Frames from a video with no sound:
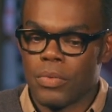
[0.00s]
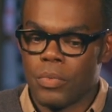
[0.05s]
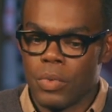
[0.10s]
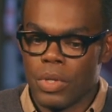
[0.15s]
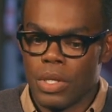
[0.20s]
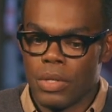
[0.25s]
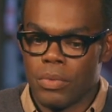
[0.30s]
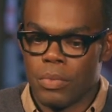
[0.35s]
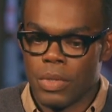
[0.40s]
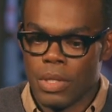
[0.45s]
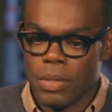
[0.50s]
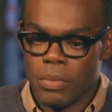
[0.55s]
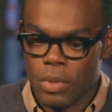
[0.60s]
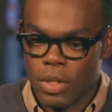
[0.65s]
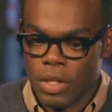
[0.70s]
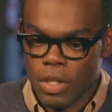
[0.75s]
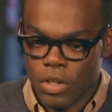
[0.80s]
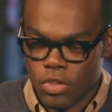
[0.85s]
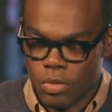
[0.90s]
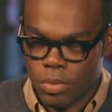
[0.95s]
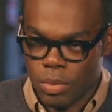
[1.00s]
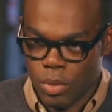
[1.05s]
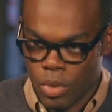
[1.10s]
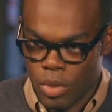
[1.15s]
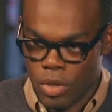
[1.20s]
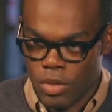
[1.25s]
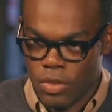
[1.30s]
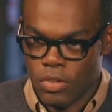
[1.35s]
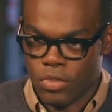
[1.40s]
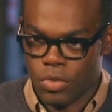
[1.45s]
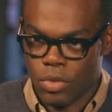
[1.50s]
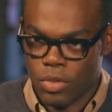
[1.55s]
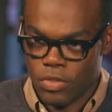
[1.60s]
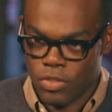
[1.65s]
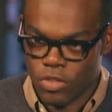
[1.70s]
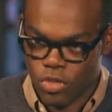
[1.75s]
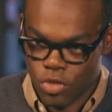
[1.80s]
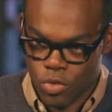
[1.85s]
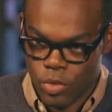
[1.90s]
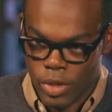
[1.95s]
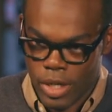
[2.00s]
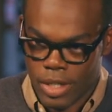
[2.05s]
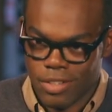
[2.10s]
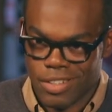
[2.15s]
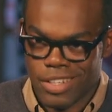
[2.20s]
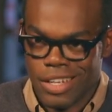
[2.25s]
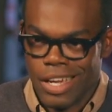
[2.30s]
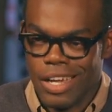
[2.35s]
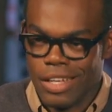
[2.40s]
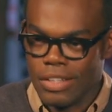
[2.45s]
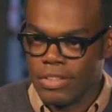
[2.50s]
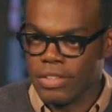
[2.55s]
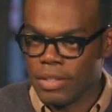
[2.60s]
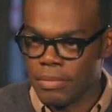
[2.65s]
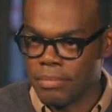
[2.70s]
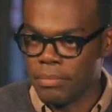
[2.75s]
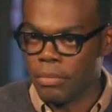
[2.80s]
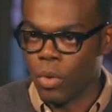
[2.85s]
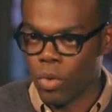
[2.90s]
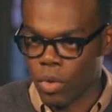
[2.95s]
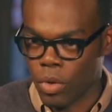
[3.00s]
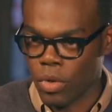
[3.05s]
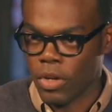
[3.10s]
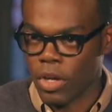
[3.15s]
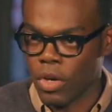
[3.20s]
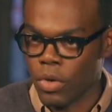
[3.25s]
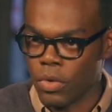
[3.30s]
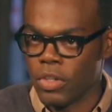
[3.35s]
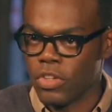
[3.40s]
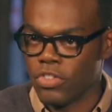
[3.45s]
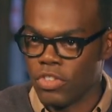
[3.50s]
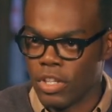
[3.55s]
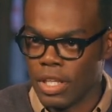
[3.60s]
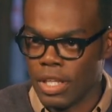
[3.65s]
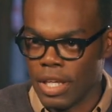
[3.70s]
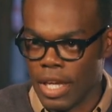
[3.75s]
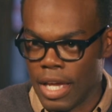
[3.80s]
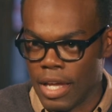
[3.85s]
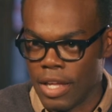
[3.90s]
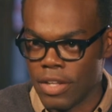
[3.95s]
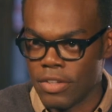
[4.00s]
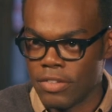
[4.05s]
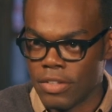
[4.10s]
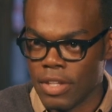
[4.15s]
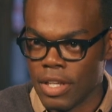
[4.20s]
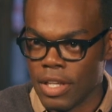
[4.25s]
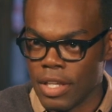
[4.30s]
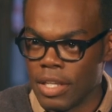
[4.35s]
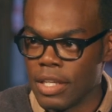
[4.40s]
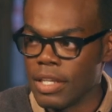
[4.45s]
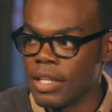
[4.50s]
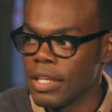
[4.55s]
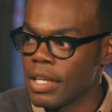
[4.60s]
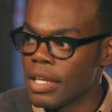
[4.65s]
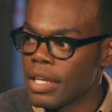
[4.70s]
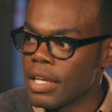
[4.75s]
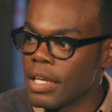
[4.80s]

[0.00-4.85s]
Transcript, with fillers: we really explored the sort of strict Kantian moral code that Chidi has, and